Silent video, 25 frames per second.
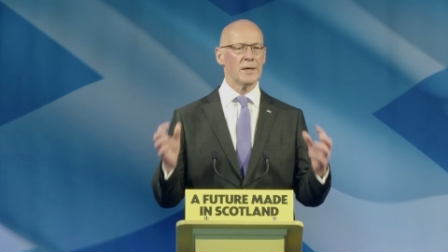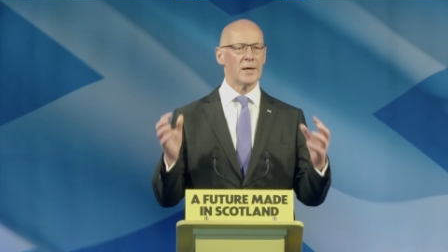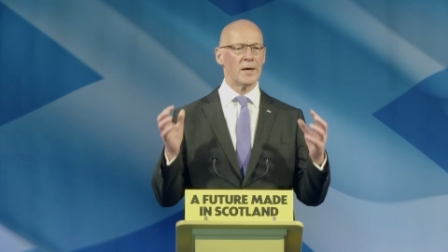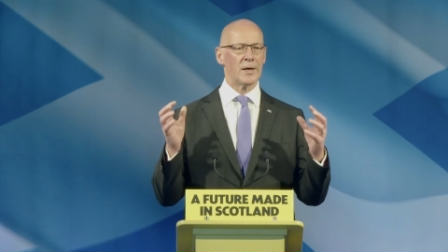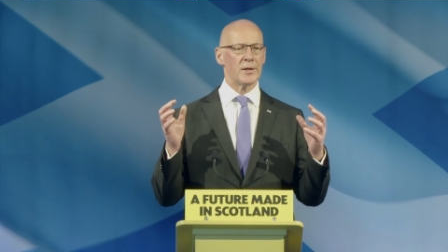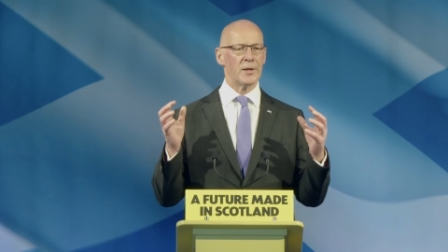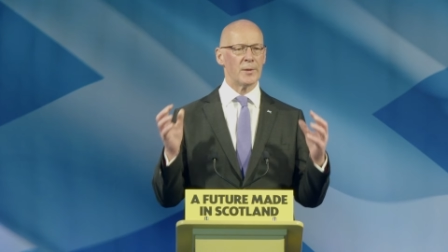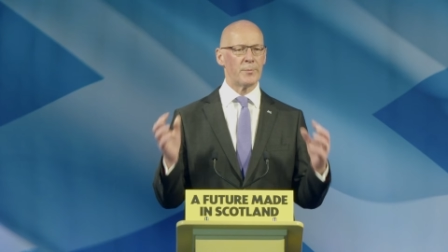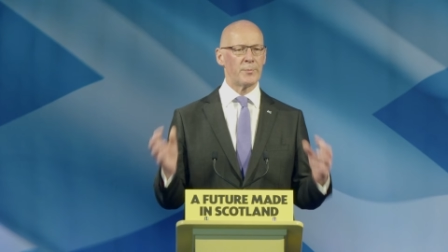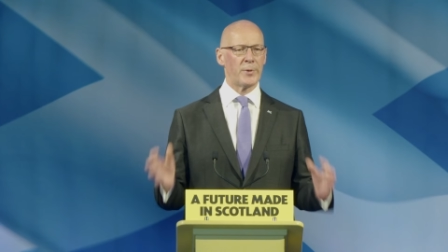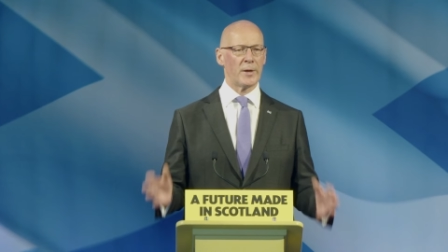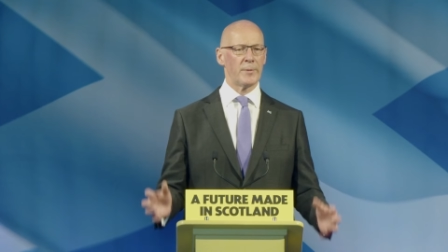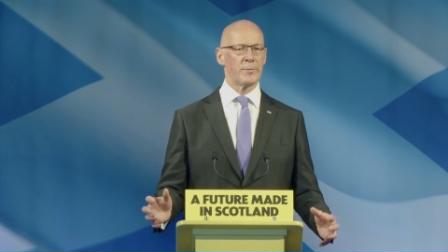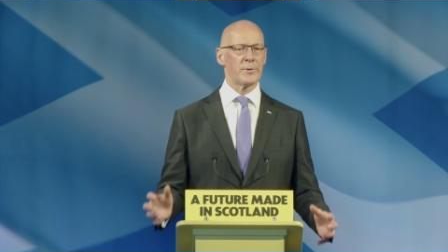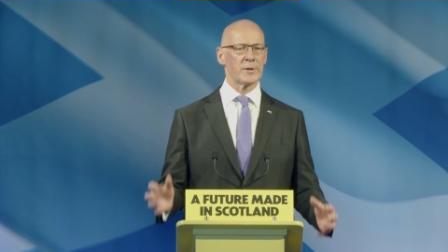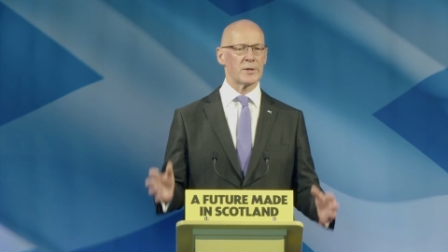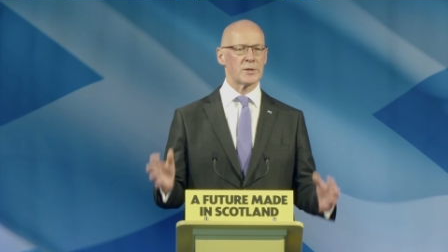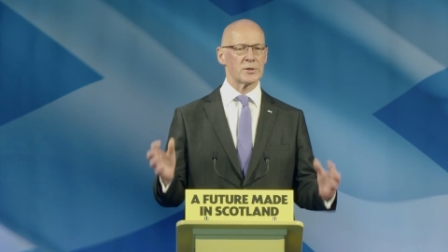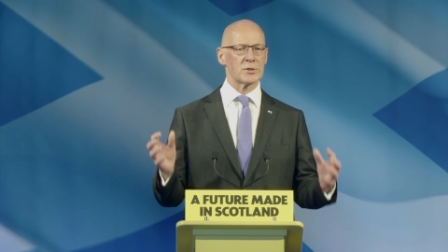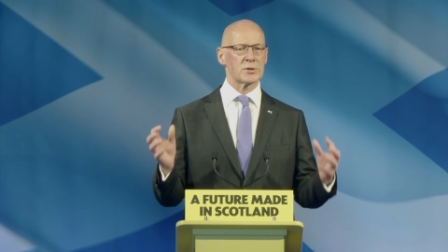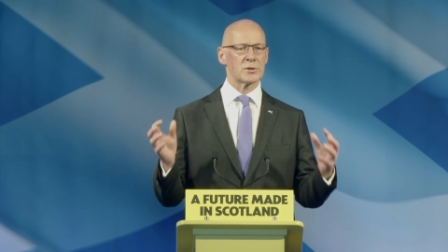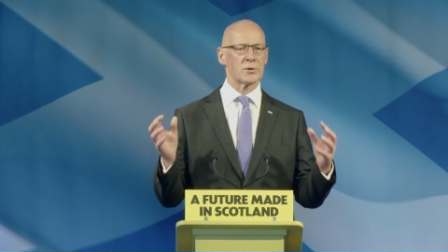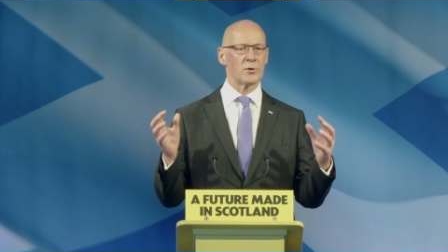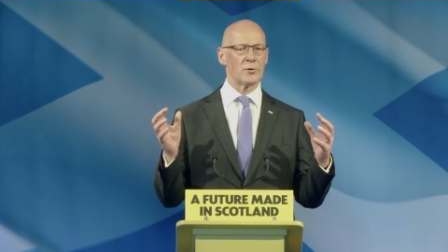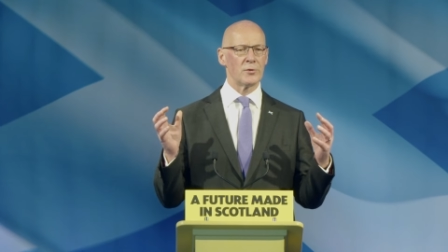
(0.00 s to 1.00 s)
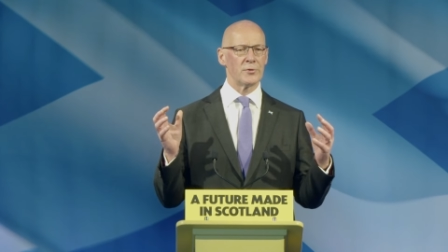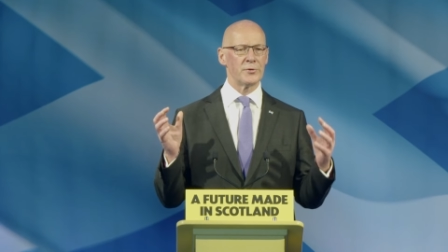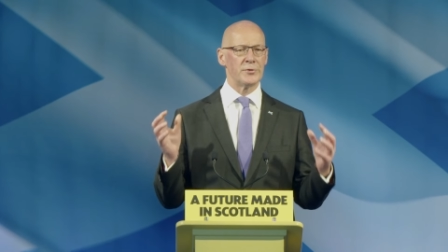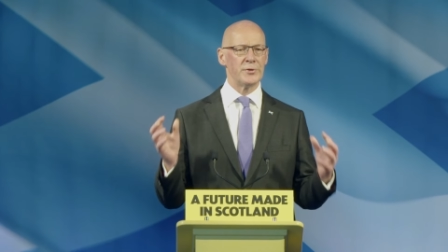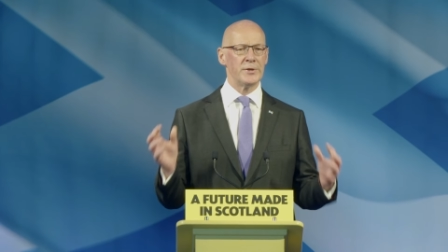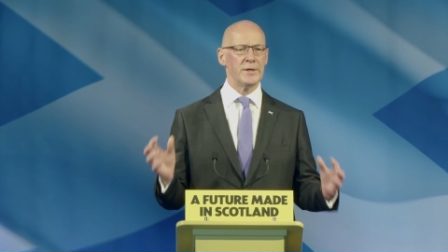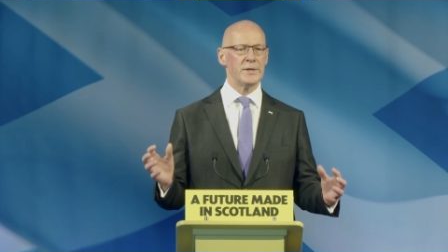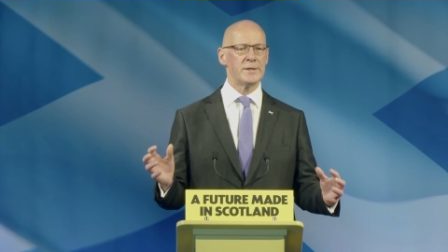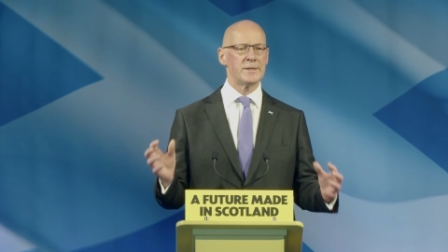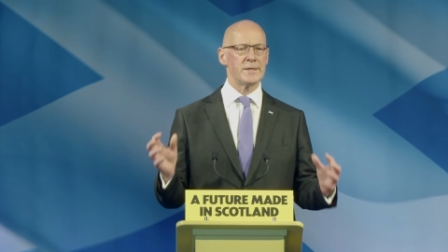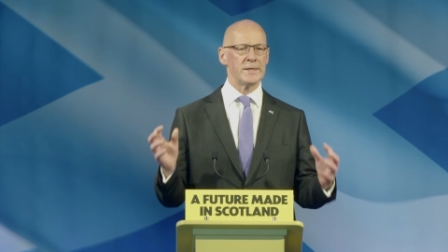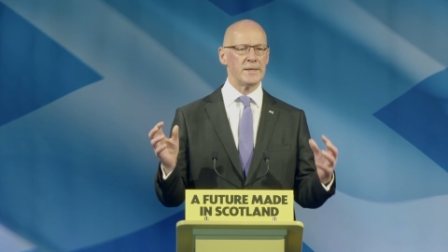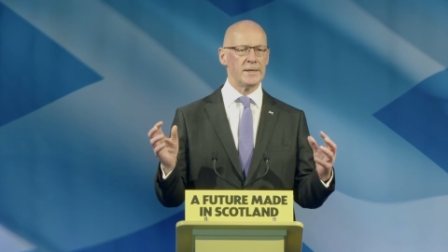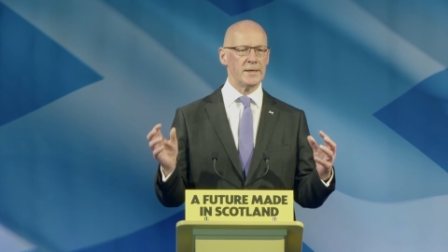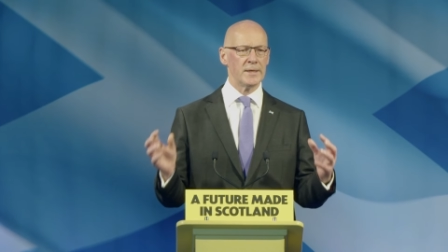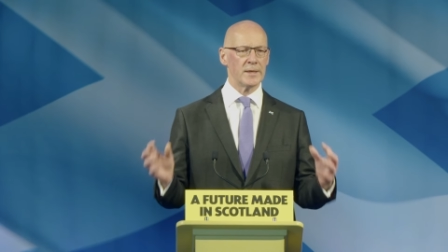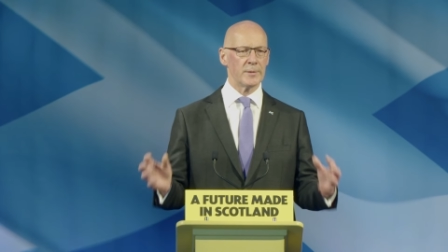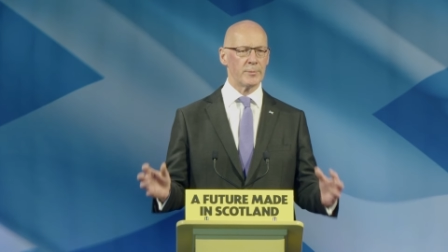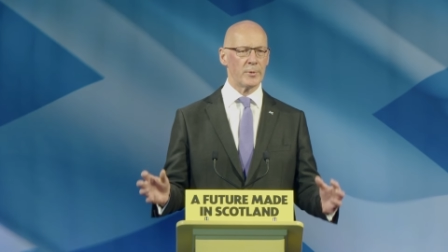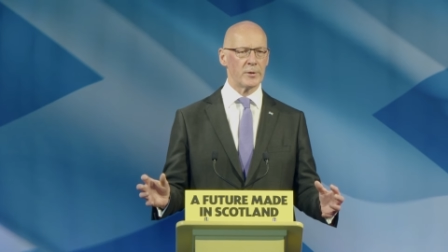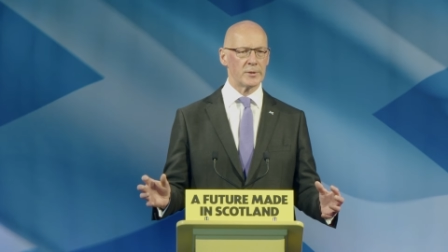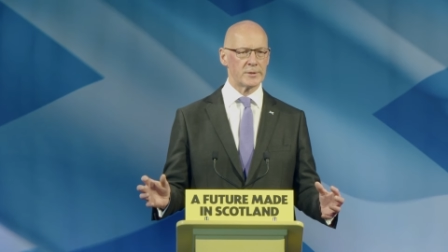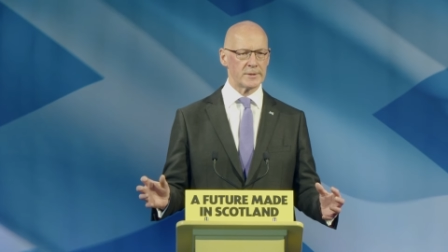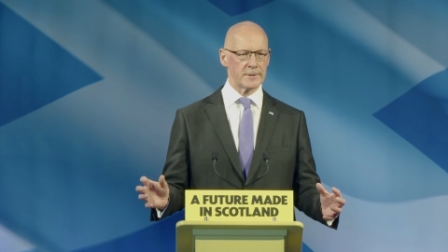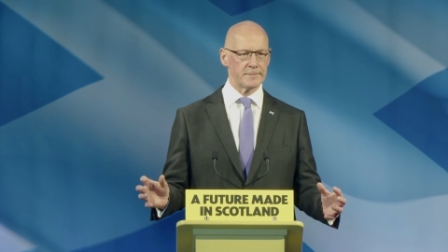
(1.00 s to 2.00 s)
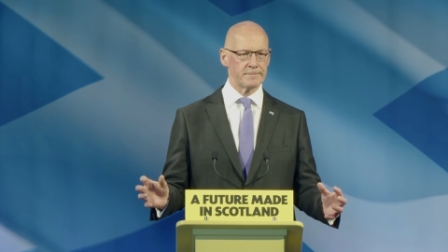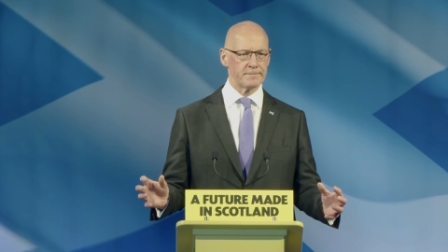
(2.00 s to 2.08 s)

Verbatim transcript: and the public of Scotland need to hear about